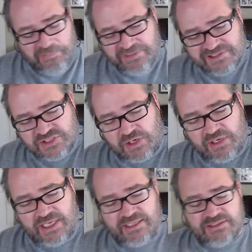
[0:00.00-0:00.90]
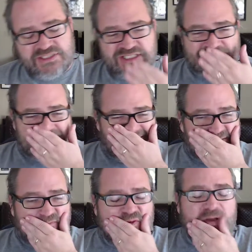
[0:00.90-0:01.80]
So she's out there
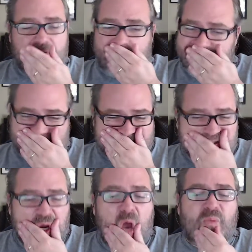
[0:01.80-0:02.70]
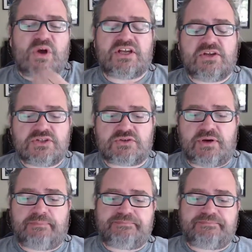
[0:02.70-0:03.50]
looking for locations. I'm working on the script.